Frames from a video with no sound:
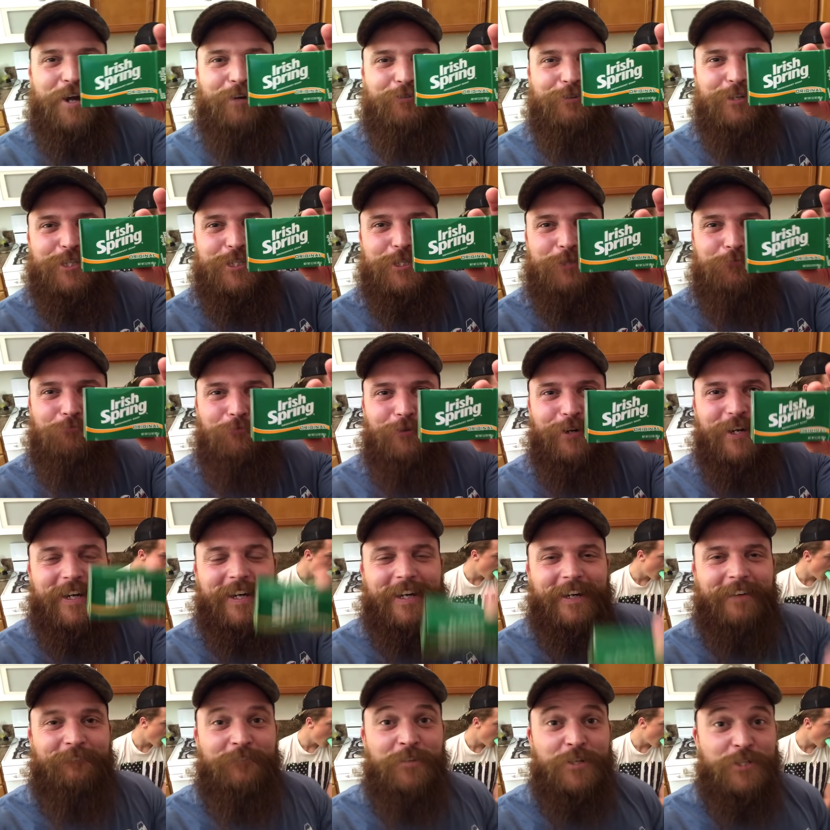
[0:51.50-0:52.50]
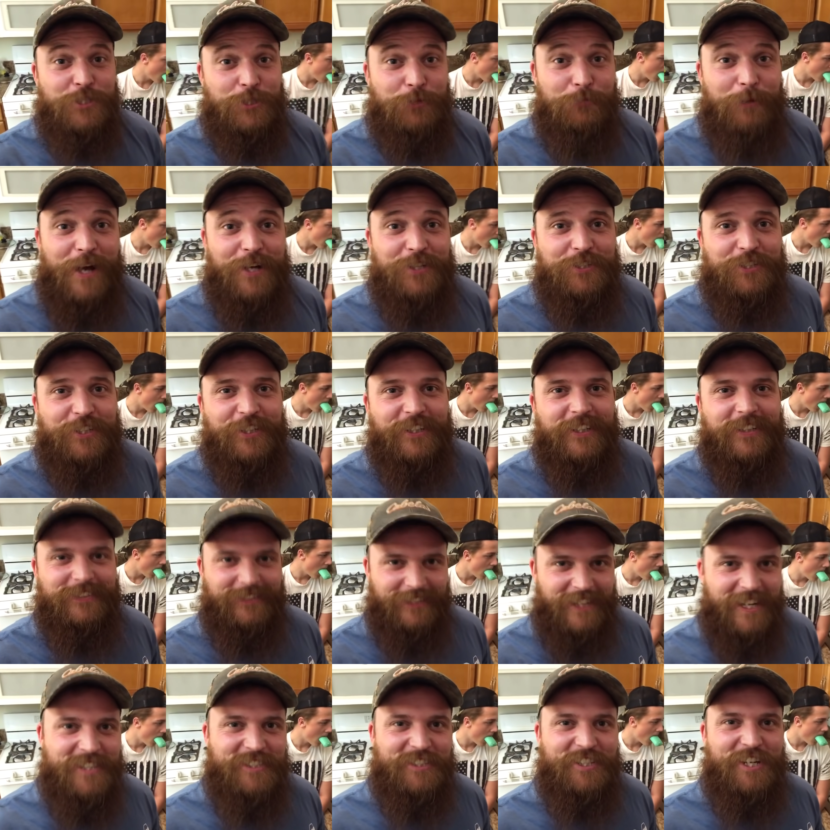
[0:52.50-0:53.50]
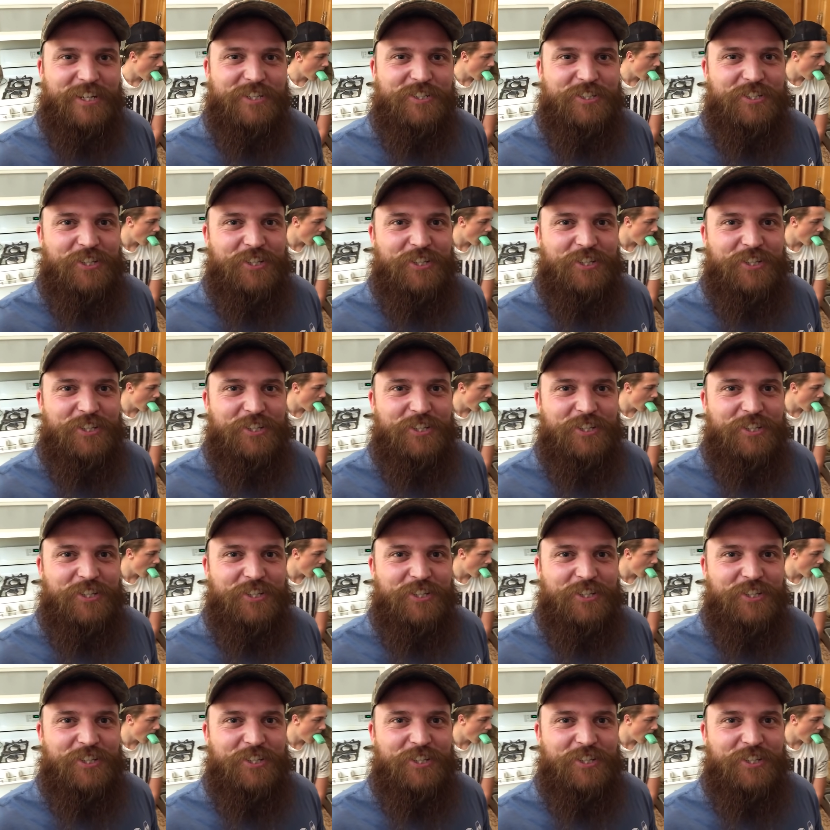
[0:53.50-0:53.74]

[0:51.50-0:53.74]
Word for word: Irish Spring. Smells good, tastes like